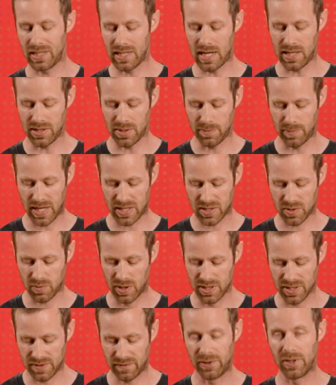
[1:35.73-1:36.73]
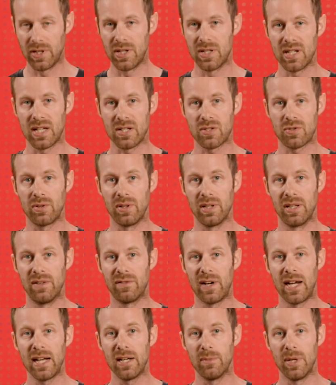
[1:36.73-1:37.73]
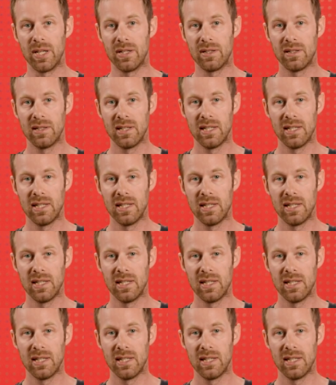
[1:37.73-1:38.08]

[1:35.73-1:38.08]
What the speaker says: not the best ones for an industrial environment.